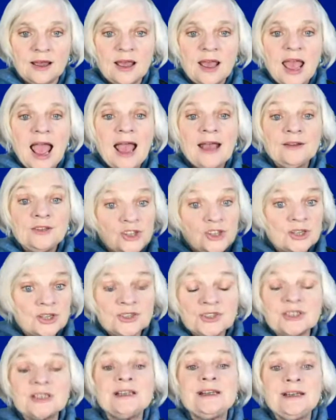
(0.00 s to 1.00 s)
And
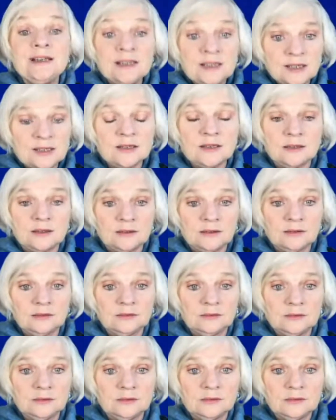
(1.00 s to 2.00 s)
just listen.
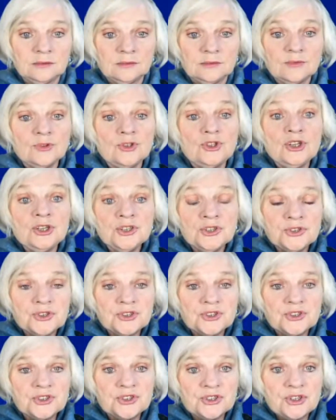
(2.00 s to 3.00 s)
Just
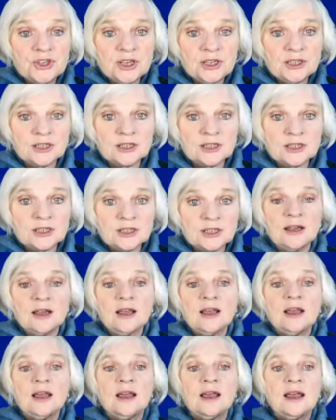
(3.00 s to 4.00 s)
sit
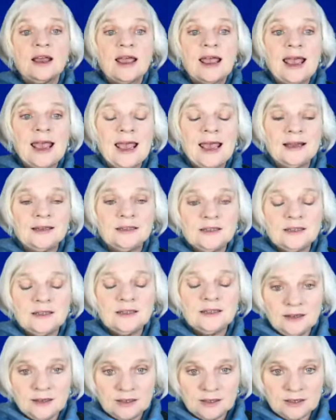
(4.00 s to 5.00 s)
and
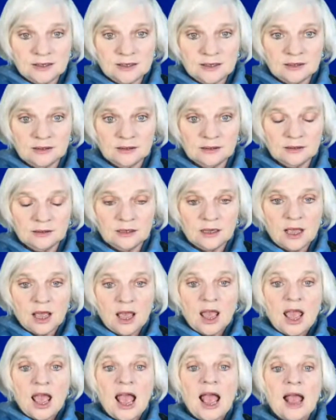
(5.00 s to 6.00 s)
listen.
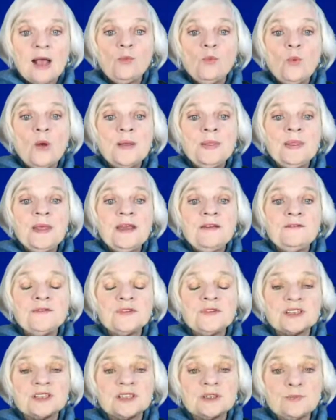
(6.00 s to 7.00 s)
And when they've
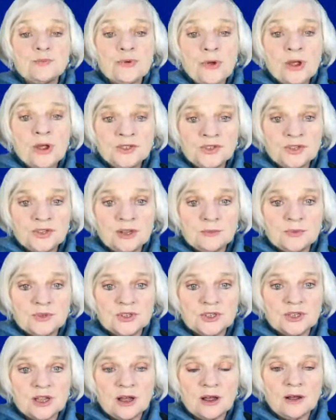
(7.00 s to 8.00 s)
expressed
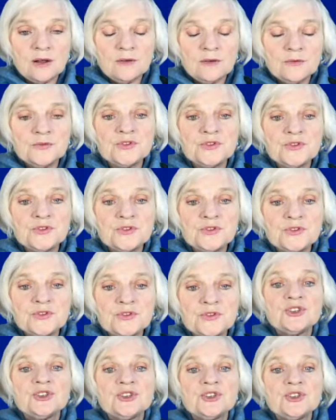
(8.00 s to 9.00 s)
themselves,
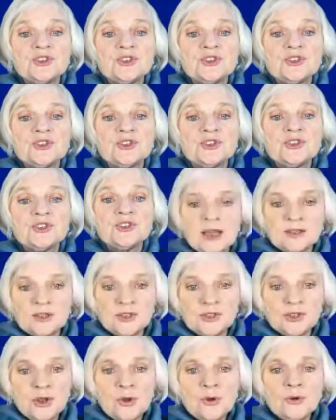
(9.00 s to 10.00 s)
step into
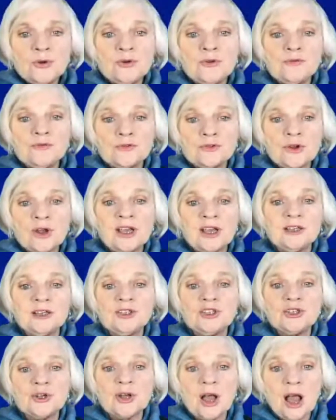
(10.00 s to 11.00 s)
that zone of
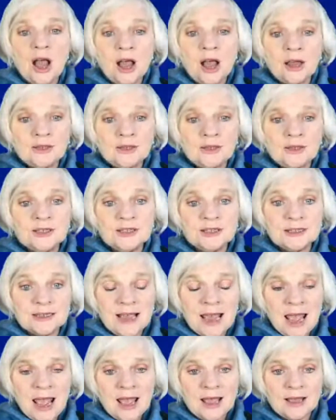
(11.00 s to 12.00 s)
trying to
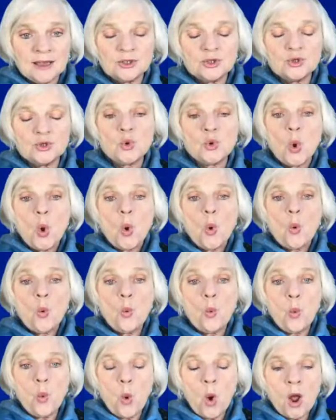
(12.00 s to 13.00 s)
understand
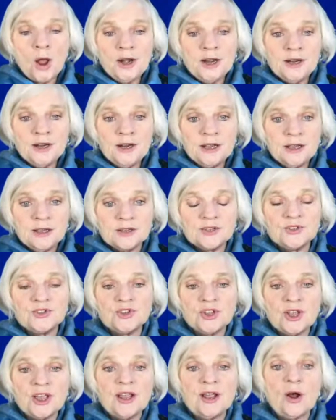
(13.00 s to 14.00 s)
what it
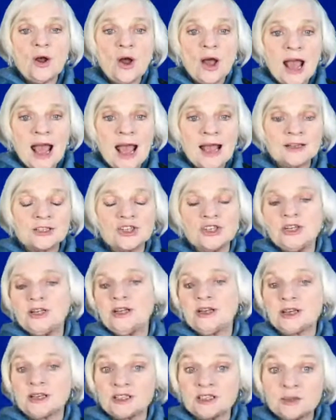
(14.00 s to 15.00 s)
is they are
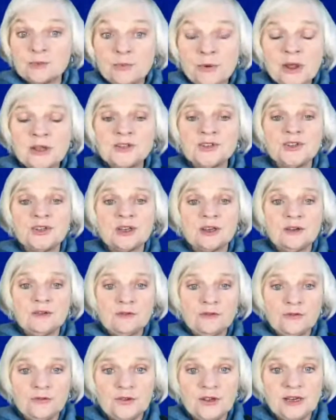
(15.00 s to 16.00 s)
actually expressing
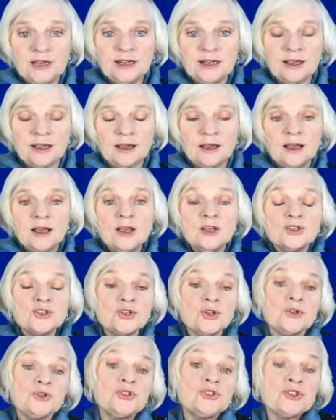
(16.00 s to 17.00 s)
and feeling.
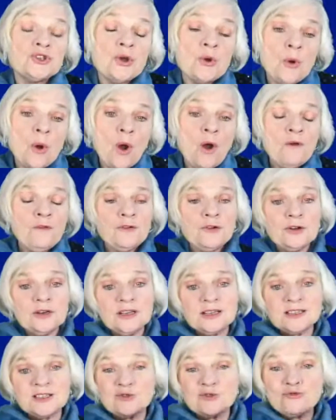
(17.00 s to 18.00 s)
So often
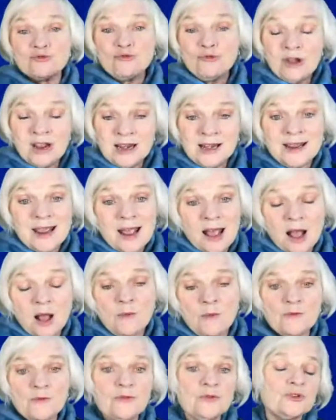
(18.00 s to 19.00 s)
it's really
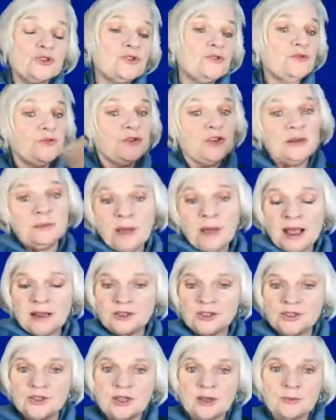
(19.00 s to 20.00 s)
helpful to feed
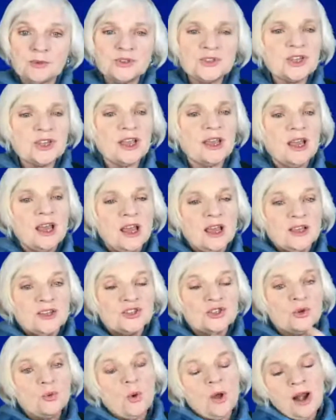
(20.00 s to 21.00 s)
back to them and say,
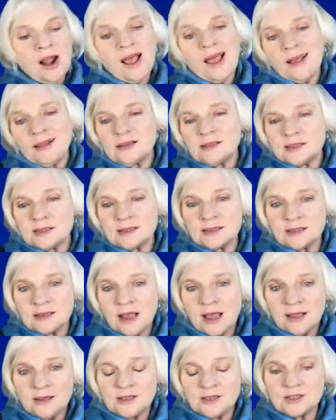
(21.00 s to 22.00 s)
so what I
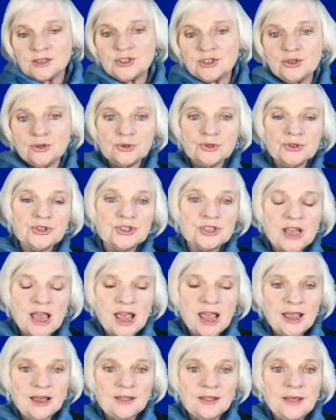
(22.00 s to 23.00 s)
understand is you're
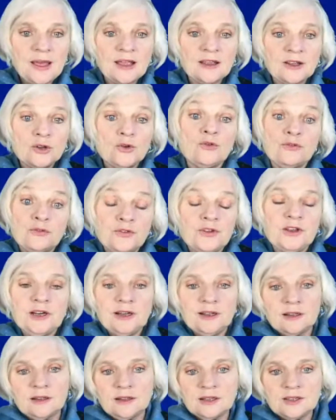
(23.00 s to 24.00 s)
saying that you're
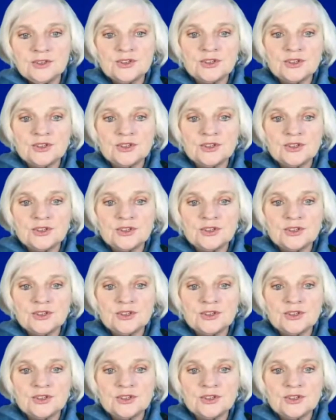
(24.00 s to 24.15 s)
feeling this,